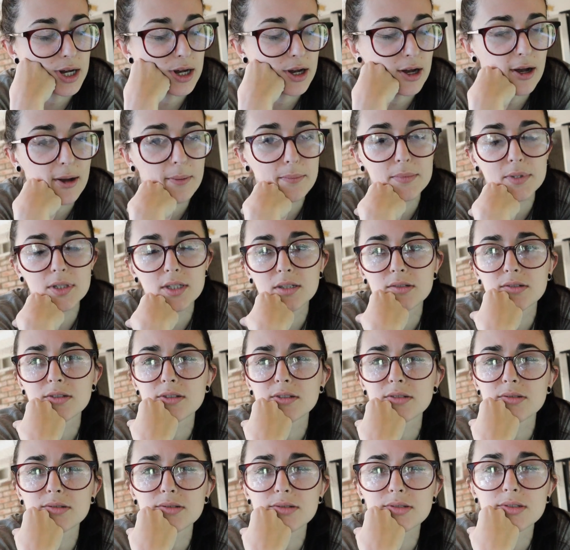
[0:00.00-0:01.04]
I'm
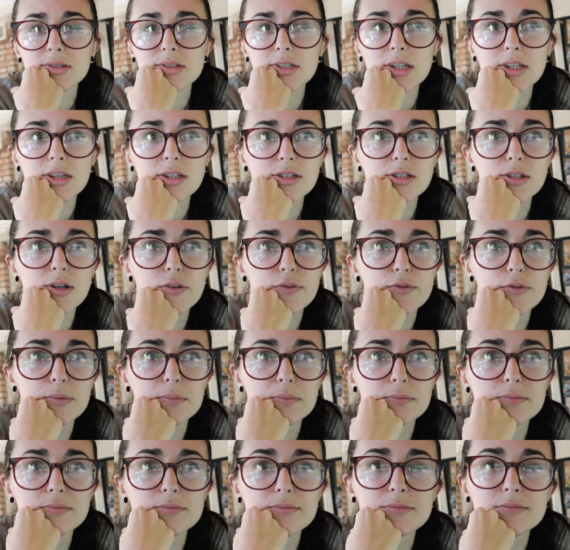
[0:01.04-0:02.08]
gonna get the
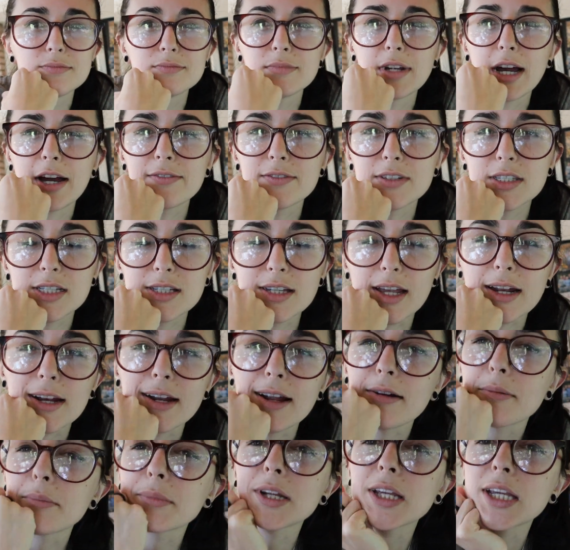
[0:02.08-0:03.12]
tofu. I haven't decided
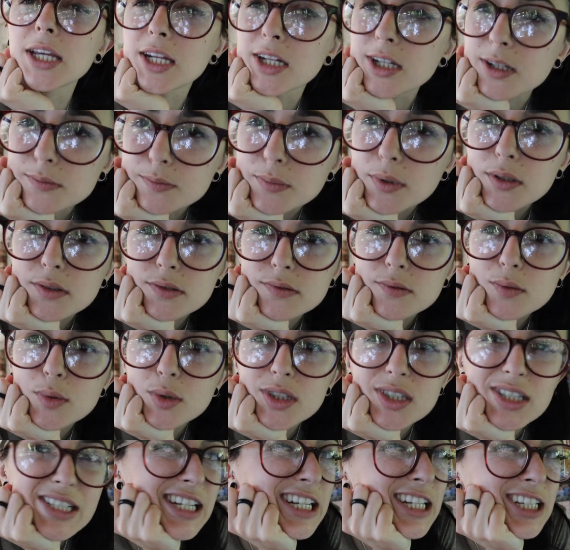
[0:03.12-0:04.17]
how I'm gonna eat it, but we'll
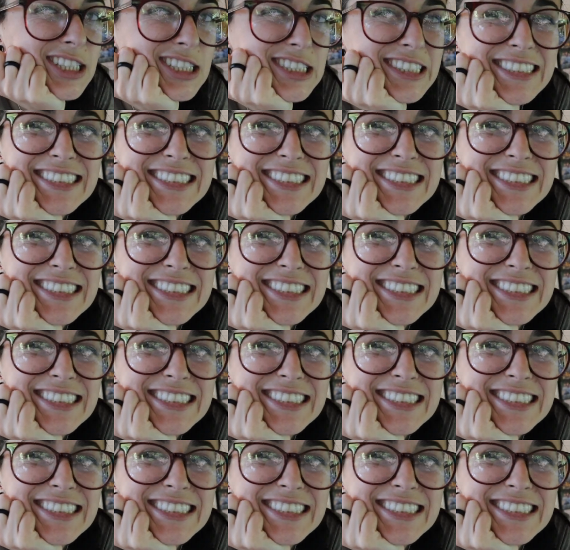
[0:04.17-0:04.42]
see.